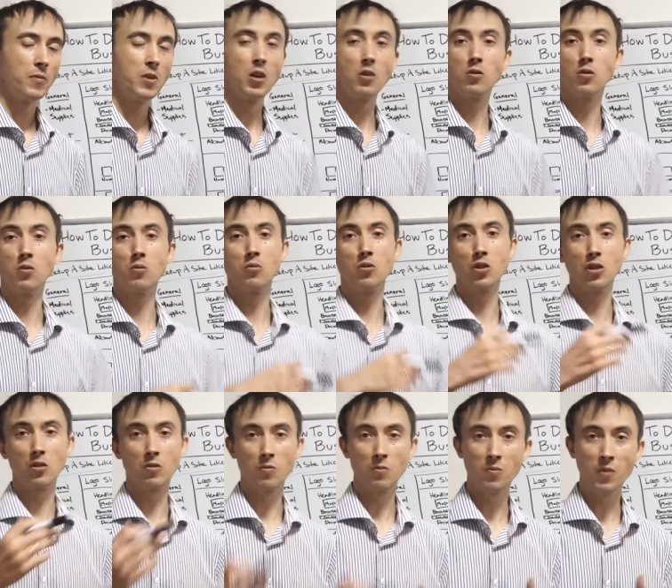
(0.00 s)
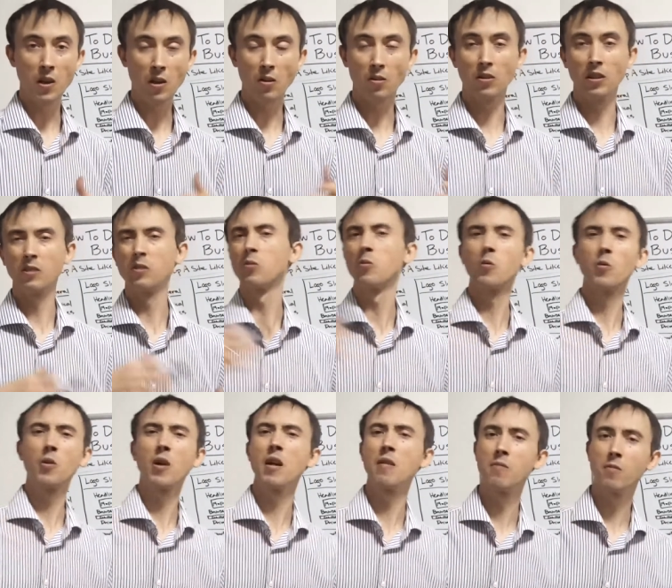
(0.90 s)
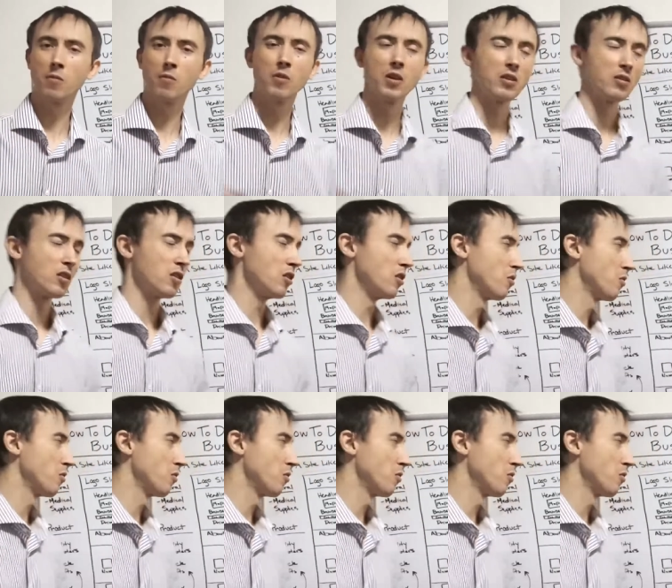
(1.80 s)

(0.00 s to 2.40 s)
know, do just vehicle lifts for whatever reason,